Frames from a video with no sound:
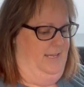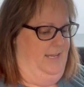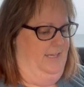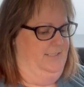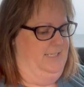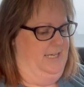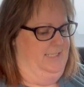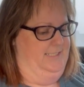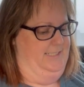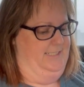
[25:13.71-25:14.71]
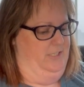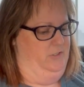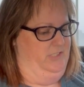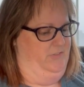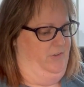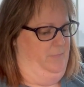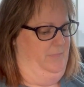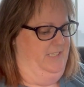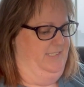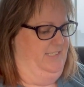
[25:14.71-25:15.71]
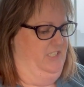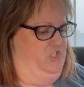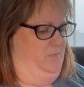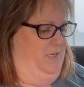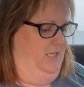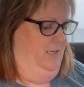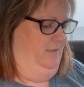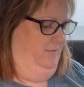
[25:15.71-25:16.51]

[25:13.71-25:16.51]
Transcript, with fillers: hand-dyed silks from Bestitch Me.